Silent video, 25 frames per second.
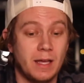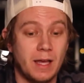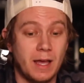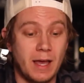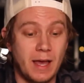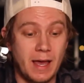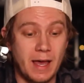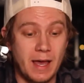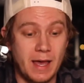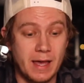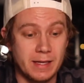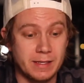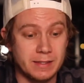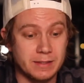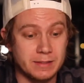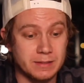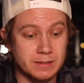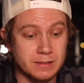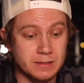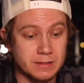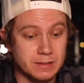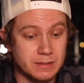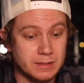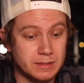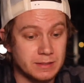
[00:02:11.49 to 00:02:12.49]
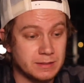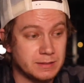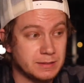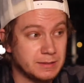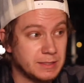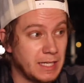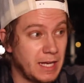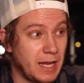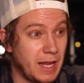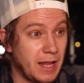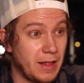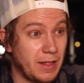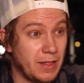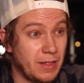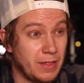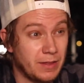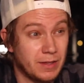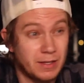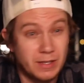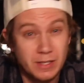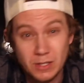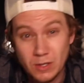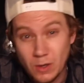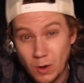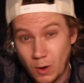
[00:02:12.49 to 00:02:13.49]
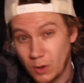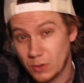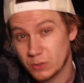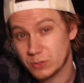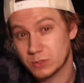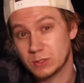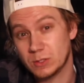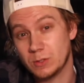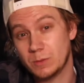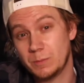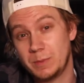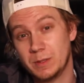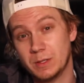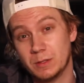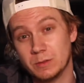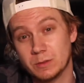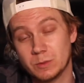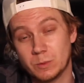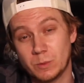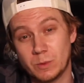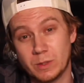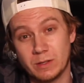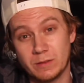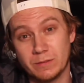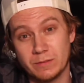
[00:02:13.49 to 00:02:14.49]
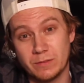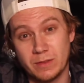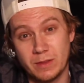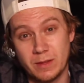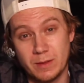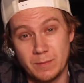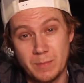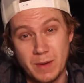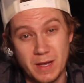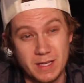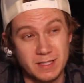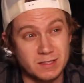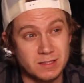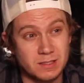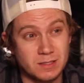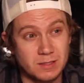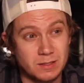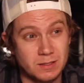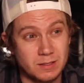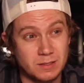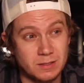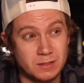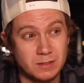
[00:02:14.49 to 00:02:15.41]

And he also built one of the best